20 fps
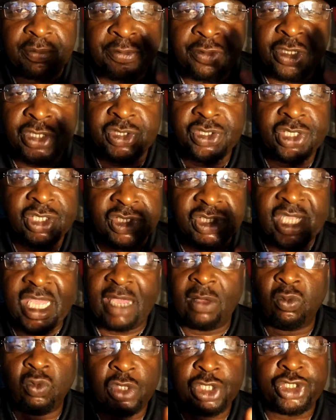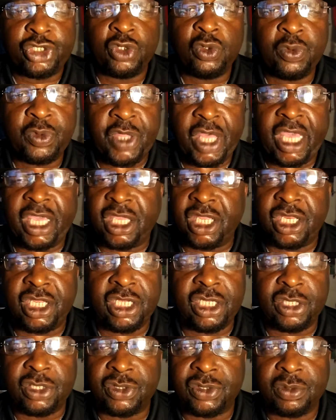Prison is not what you think it
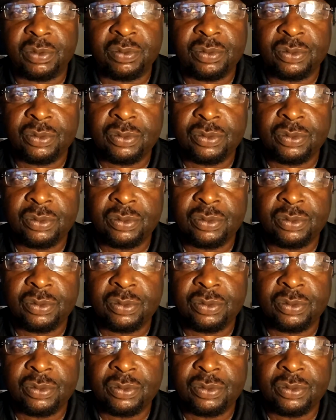is.